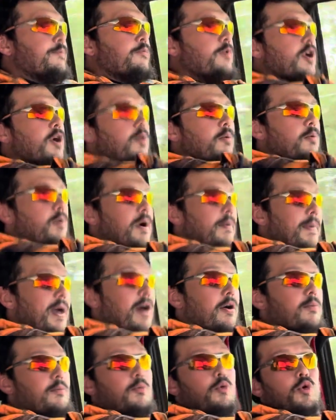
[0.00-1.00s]
Where I'm
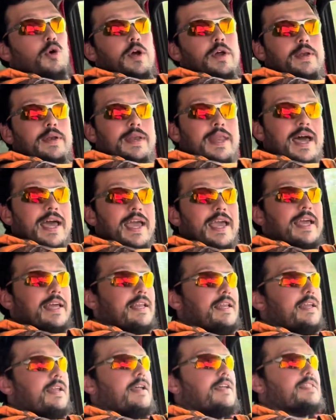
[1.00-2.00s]
out more at
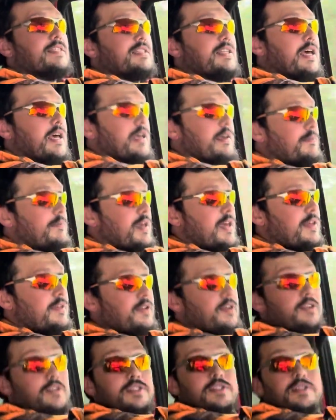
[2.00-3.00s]
night, and it's like, man,
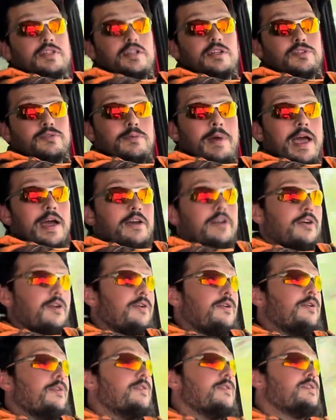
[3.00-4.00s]
there's
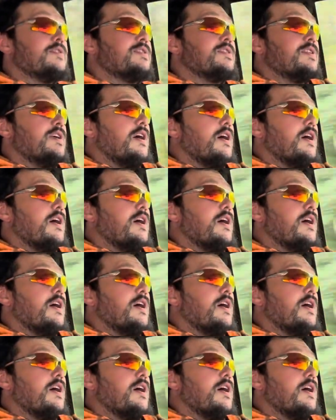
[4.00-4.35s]
raccoons.